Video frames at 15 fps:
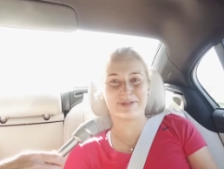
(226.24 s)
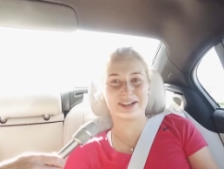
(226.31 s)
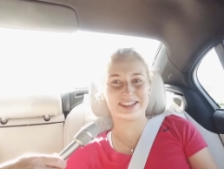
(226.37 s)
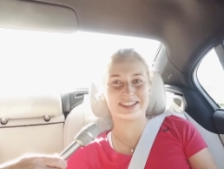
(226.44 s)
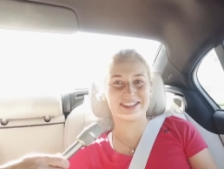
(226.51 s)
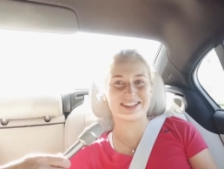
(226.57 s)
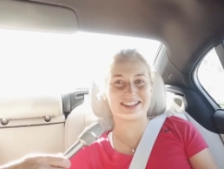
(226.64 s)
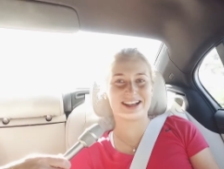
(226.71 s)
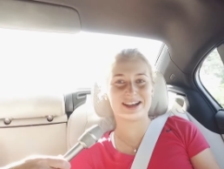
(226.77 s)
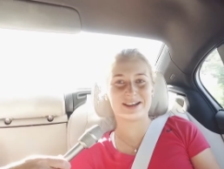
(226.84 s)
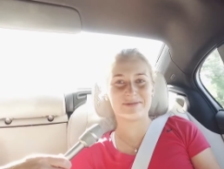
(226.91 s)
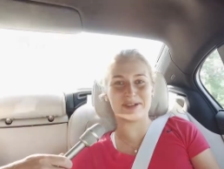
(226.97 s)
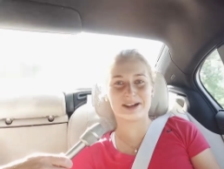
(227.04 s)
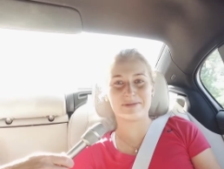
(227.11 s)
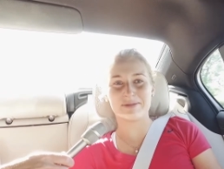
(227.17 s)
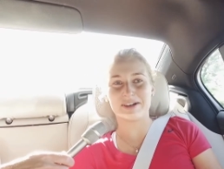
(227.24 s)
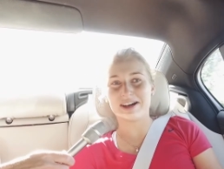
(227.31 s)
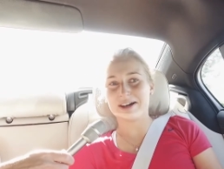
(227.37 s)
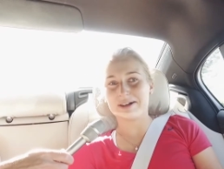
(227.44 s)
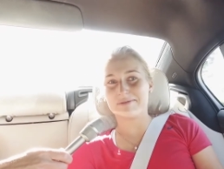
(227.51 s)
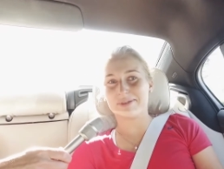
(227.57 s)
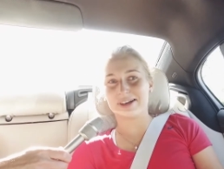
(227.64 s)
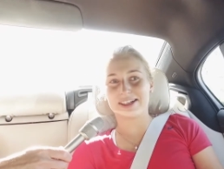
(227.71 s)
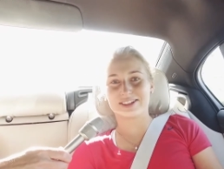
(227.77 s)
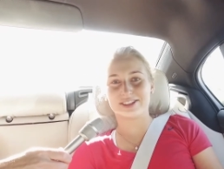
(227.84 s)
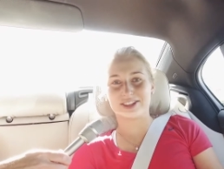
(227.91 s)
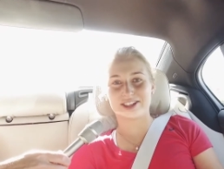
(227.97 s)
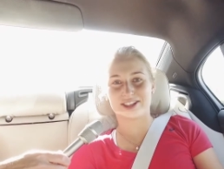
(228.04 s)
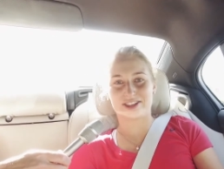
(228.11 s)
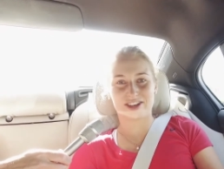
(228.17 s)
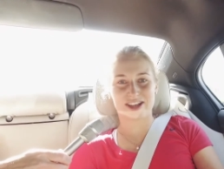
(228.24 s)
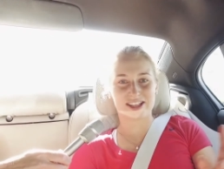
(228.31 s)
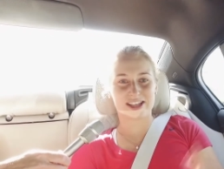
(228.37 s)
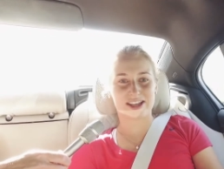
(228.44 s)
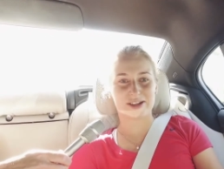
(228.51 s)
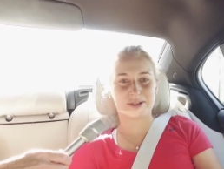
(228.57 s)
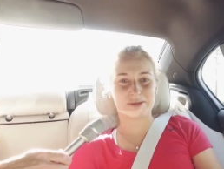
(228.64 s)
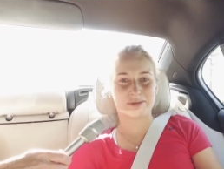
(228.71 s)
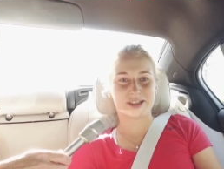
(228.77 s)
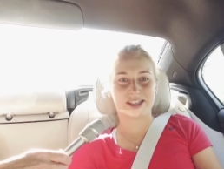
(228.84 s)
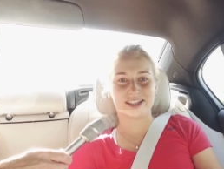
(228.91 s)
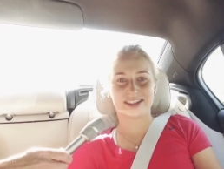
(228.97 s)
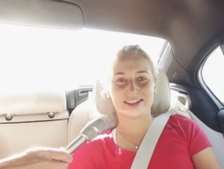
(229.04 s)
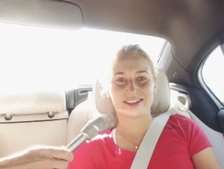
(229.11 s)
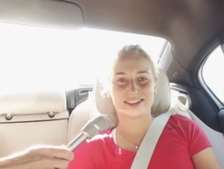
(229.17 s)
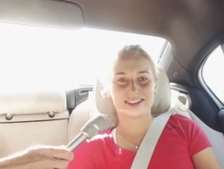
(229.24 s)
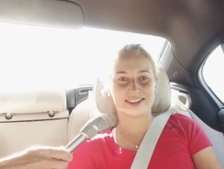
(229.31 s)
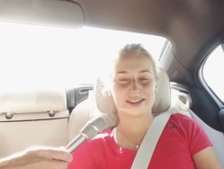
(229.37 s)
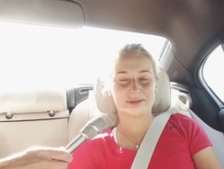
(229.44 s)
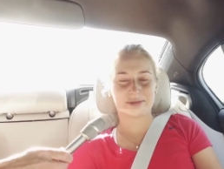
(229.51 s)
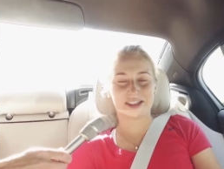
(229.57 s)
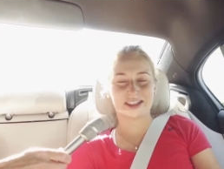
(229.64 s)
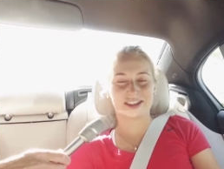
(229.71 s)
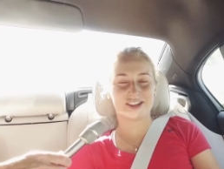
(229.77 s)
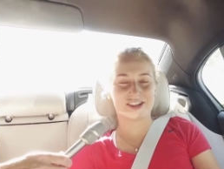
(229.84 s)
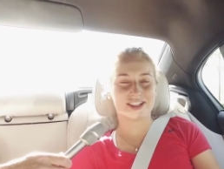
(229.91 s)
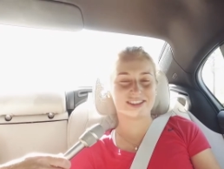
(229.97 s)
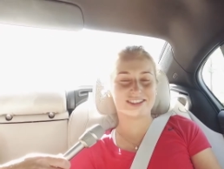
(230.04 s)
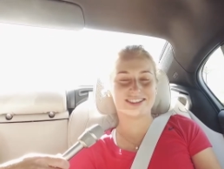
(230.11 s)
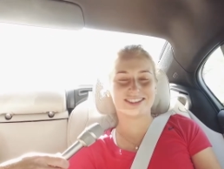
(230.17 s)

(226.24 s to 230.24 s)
by the time I'm back to Australia, I'll be sleeping a lot.